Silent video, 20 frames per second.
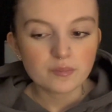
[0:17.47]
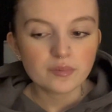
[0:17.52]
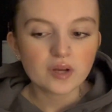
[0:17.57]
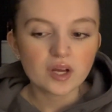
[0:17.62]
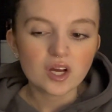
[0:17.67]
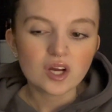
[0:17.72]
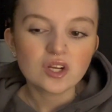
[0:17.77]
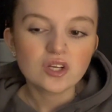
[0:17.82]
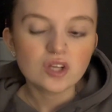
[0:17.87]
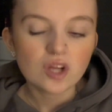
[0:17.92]

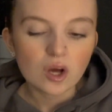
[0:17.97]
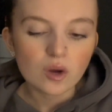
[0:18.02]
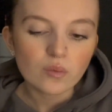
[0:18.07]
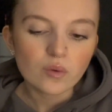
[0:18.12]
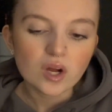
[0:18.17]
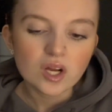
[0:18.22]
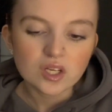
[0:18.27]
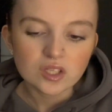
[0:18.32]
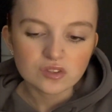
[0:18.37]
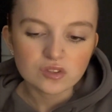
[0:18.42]
but no
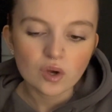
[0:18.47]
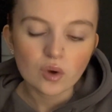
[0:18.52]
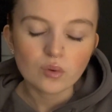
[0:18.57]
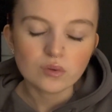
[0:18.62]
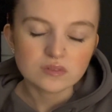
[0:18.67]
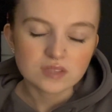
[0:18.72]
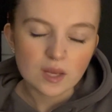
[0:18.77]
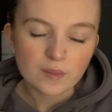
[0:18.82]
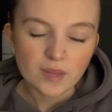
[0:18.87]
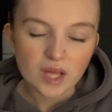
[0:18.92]
one
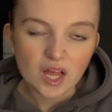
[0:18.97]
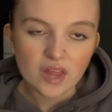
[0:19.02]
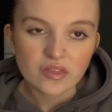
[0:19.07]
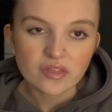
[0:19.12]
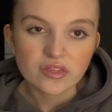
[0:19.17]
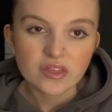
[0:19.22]
talks about